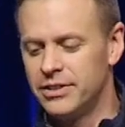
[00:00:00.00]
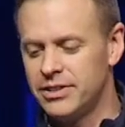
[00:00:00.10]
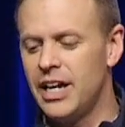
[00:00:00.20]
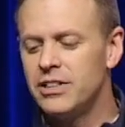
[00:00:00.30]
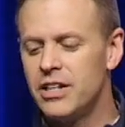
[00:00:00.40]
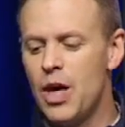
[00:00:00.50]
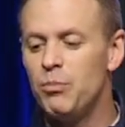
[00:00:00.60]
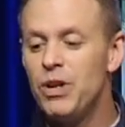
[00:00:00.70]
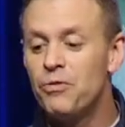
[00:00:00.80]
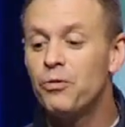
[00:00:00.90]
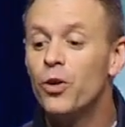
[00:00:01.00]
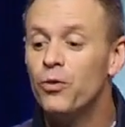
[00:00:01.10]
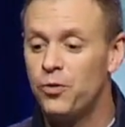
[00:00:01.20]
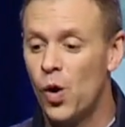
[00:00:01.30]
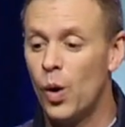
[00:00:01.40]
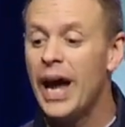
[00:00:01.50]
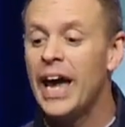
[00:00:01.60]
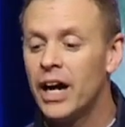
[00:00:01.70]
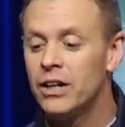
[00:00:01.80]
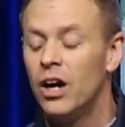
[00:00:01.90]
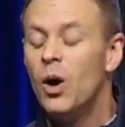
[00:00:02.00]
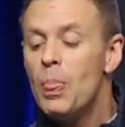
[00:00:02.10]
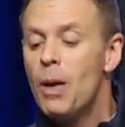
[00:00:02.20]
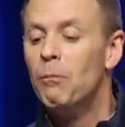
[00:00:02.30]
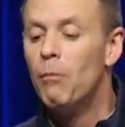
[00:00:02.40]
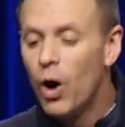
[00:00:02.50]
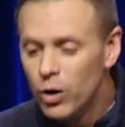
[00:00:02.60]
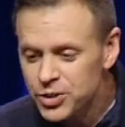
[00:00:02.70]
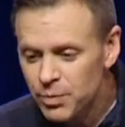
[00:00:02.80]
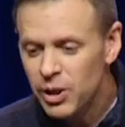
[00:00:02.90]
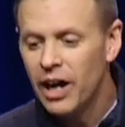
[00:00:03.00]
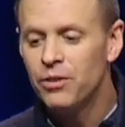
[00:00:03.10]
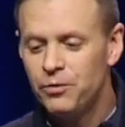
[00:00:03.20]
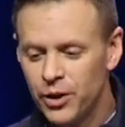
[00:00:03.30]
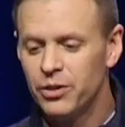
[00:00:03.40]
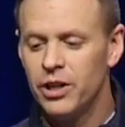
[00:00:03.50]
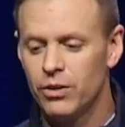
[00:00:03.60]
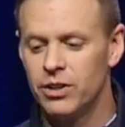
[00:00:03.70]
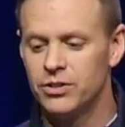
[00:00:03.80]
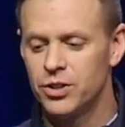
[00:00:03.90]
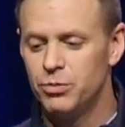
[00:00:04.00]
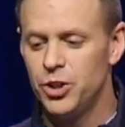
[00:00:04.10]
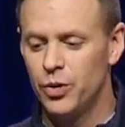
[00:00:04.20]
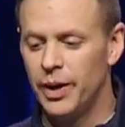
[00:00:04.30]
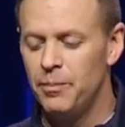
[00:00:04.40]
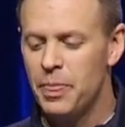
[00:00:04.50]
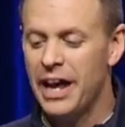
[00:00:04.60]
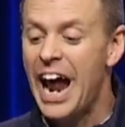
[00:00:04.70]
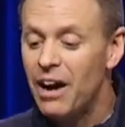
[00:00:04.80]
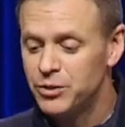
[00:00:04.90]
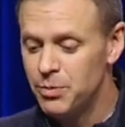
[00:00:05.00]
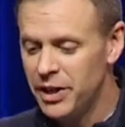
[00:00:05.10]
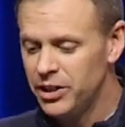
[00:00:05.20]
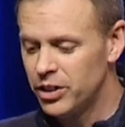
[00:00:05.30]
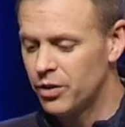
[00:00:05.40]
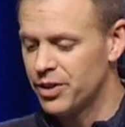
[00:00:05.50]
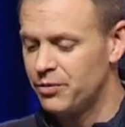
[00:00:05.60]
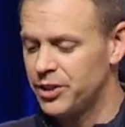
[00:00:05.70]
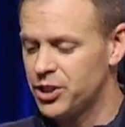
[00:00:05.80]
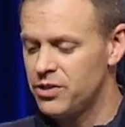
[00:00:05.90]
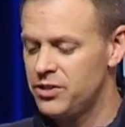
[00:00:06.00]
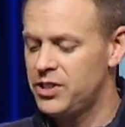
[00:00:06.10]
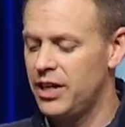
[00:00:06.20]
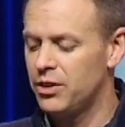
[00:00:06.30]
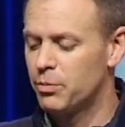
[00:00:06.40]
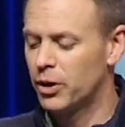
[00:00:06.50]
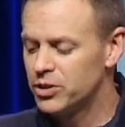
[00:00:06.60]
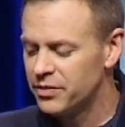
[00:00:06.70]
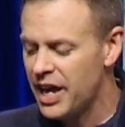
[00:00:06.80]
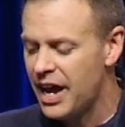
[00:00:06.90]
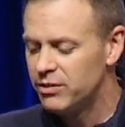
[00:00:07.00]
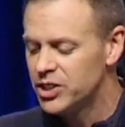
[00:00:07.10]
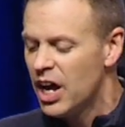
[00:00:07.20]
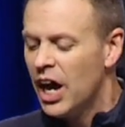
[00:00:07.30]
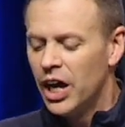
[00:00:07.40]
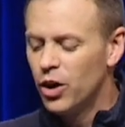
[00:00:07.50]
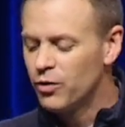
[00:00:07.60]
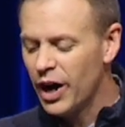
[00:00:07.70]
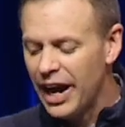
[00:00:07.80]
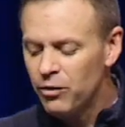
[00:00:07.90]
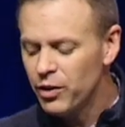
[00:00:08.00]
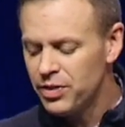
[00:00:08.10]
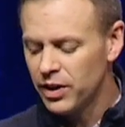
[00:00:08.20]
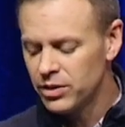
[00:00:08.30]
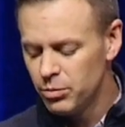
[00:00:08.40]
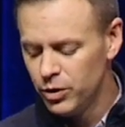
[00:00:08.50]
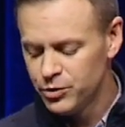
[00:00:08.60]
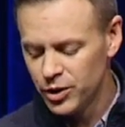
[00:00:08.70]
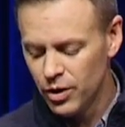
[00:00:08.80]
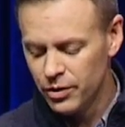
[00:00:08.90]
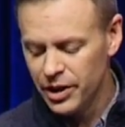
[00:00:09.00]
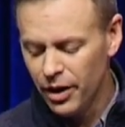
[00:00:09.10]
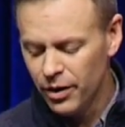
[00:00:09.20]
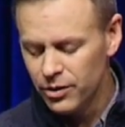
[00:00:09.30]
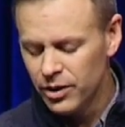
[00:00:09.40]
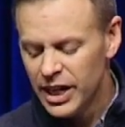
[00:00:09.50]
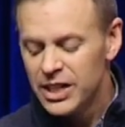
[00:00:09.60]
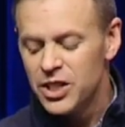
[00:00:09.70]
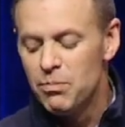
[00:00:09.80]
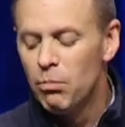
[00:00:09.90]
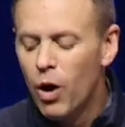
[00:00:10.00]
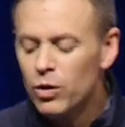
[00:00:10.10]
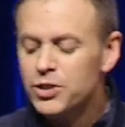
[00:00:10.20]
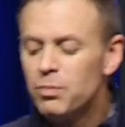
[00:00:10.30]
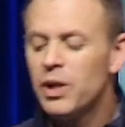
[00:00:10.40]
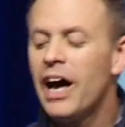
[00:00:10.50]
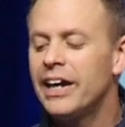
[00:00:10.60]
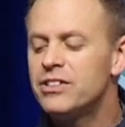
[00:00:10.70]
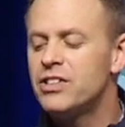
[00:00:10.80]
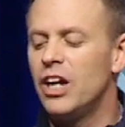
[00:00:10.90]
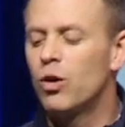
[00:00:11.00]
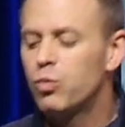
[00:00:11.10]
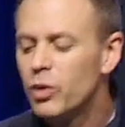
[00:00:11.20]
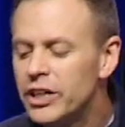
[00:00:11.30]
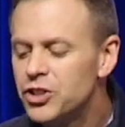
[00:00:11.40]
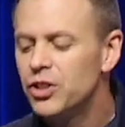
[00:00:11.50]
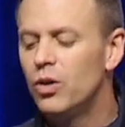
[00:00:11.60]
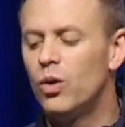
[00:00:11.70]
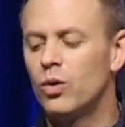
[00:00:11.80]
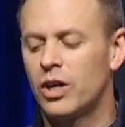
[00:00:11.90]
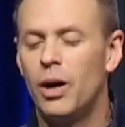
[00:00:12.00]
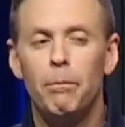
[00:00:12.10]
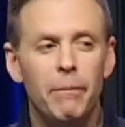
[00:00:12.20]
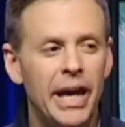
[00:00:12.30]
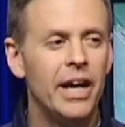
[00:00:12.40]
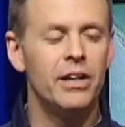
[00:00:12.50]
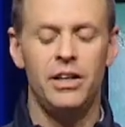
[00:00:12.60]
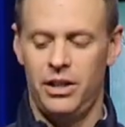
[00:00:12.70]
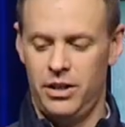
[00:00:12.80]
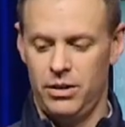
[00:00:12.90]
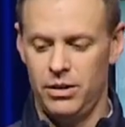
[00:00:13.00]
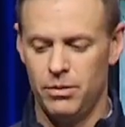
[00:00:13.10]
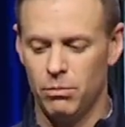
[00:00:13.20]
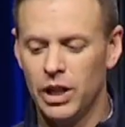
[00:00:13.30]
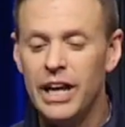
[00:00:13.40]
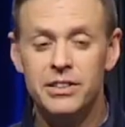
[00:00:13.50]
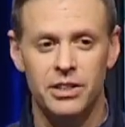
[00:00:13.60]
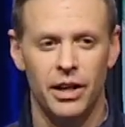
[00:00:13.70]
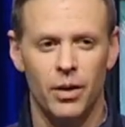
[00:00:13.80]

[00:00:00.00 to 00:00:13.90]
said to them, Be fruitful and multiply and fill the earth and subdue it, and have dominion over the fish of the sea, the birds of the heavens, and over everything that moves along the earth. See, multiply is the original commanded blessing.